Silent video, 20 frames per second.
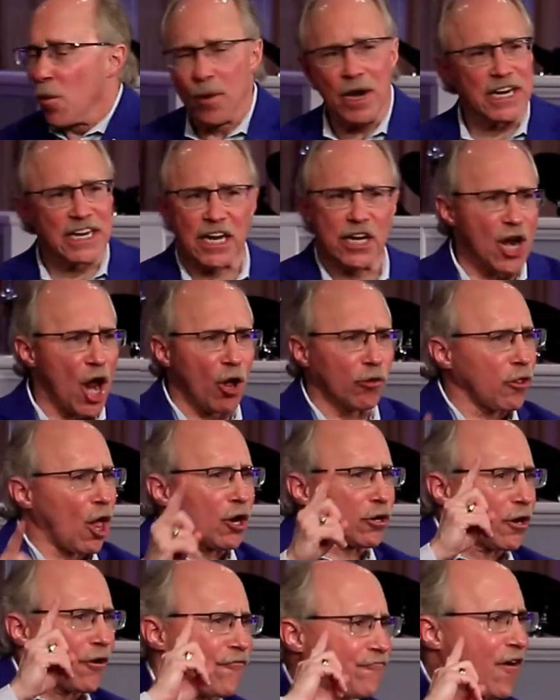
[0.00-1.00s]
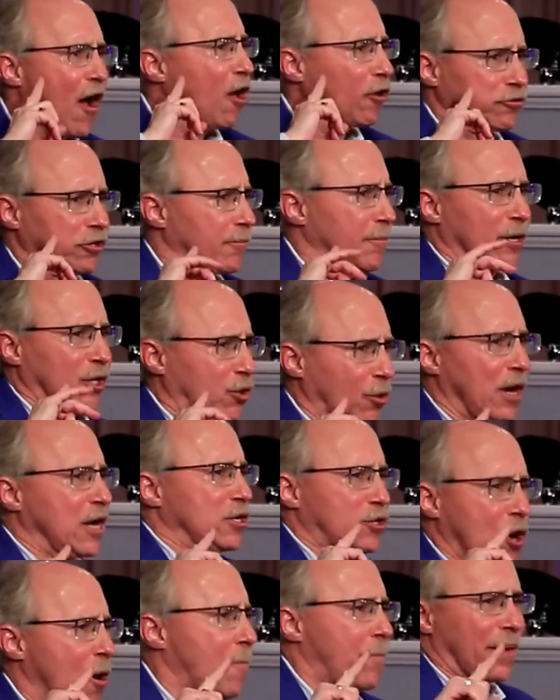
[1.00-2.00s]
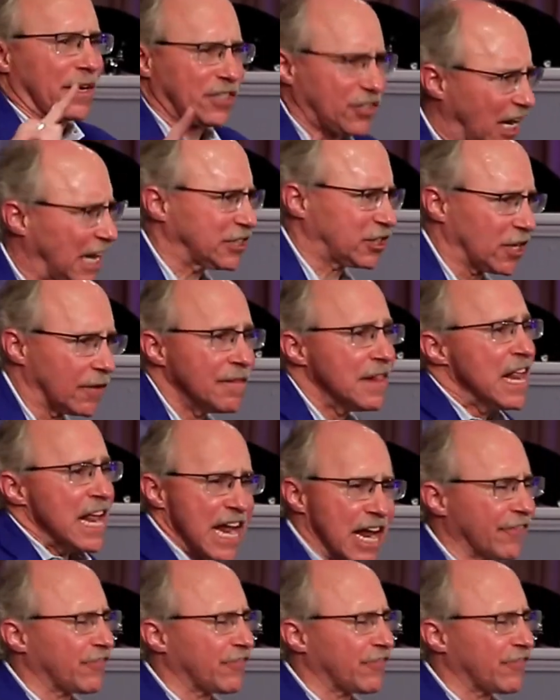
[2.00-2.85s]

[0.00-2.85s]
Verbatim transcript: We can no longer falter between two positions.